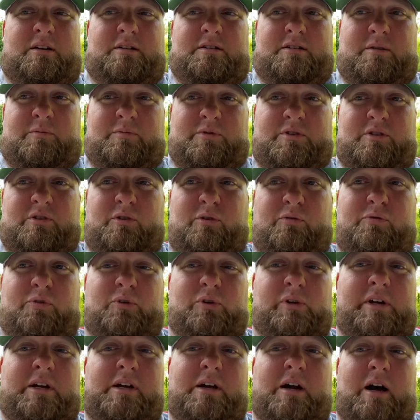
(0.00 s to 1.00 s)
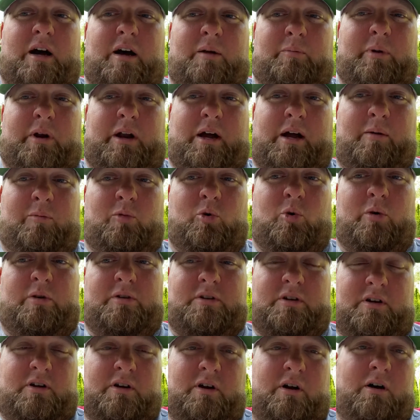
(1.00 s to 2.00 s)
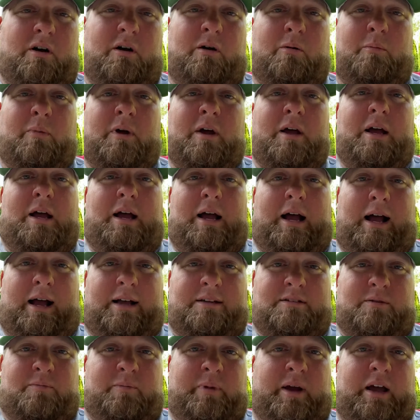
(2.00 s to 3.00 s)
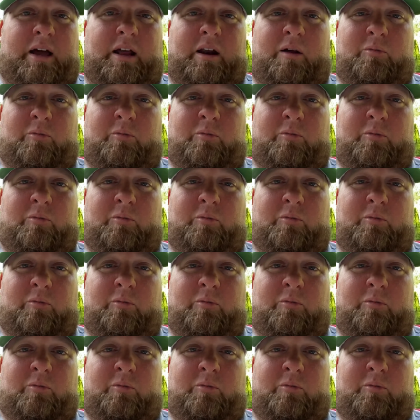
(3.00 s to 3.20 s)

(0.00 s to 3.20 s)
He said, I'm still fully God, but I'm going to come as a man.